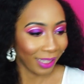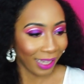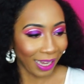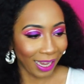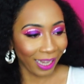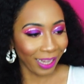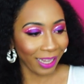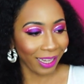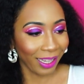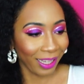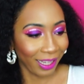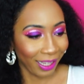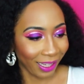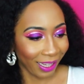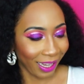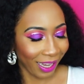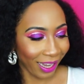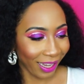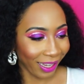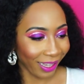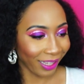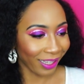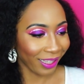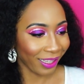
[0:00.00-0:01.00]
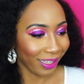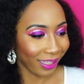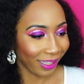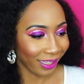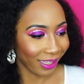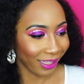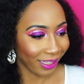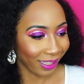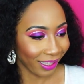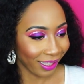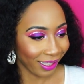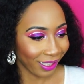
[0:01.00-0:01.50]
I
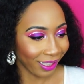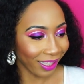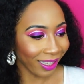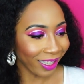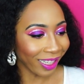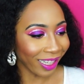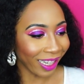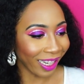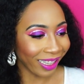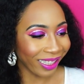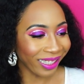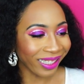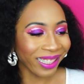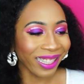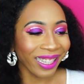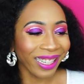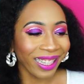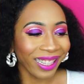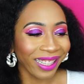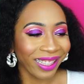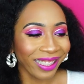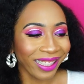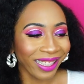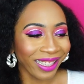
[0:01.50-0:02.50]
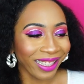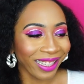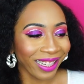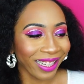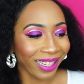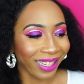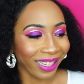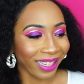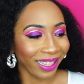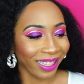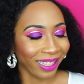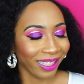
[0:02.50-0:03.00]
look at that, look at that, look at
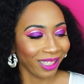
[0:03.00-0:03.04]
that.